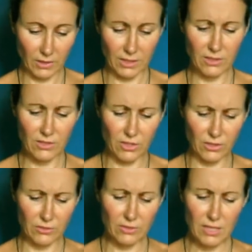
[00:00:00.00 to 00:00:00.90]

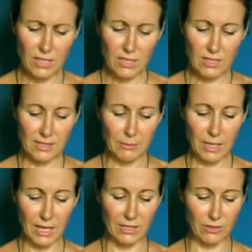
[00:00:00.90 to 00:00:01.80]
So some
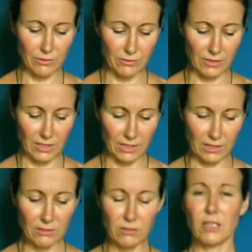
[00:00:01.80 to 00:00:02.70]
kind
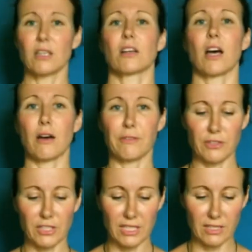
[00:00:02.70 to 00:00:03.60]
of
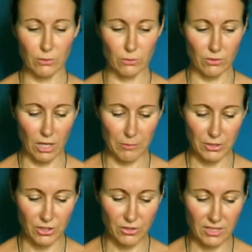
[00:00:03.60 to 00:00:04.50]
offering or
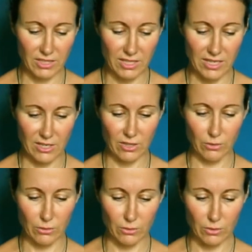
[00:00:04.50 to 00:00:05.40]
opportunity
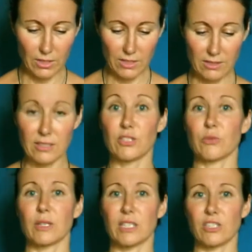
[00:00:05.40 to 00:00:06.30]
or
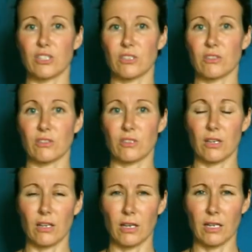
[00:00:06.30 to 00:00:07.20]
situation
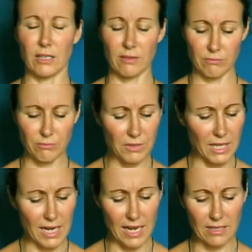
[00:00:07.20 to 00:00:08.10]

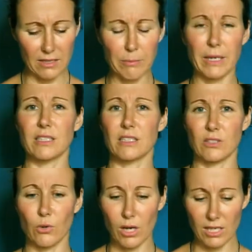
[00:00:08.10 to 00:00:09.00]
that had an
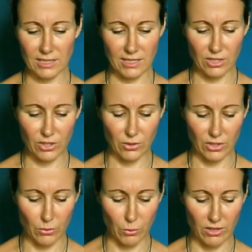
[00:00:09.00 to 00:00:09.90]
abundant quality to
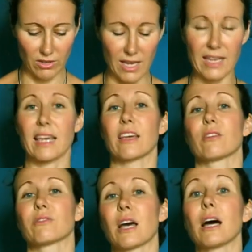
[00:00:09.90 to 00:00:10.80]
it with a King
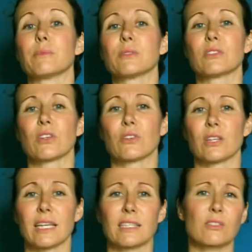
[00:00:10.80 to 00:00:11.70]
of Cups, so
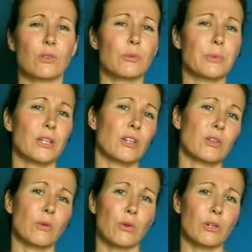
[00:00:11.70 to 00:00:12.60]
a
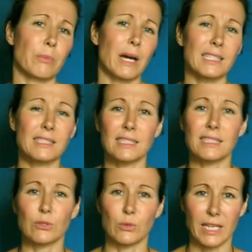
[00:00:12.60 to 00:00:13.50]
Scorpio or a
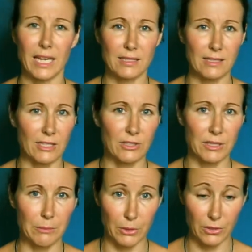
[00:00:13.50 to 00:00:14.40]
Pisces or a
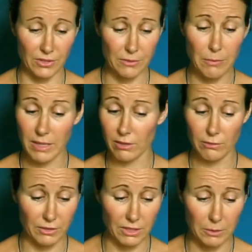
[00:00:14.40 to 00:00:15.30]
Cancerian person, male or
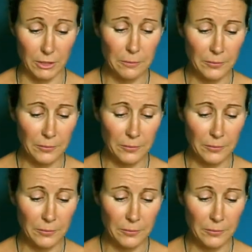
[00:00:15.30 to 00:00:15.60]
female,